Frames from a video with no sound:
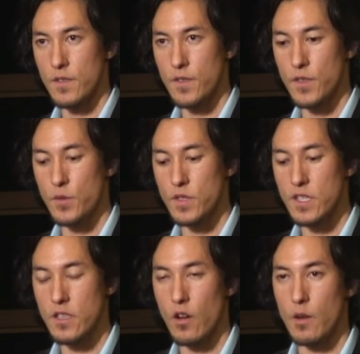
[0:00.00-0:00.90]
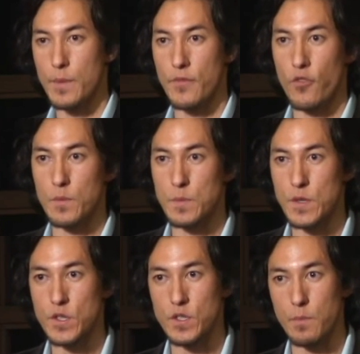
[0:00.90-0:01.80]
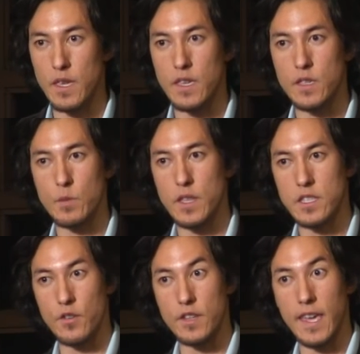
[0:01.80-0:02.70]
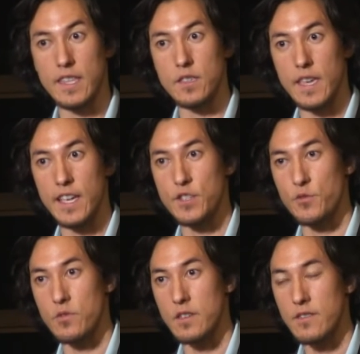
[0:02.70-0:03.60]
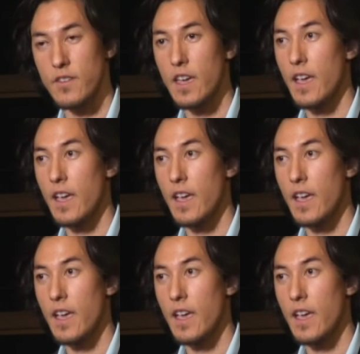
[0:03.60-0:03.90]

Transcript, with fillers: The New Zealand Army performs missions of peace, humanitarian aid, disaster relief,